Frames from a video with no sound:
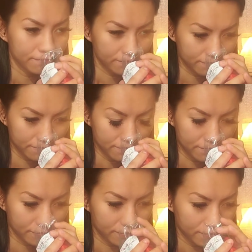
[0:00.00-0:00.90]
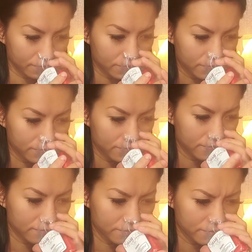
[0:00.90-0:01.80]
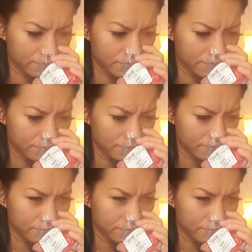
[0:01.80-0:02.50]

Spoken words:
(no one is talking)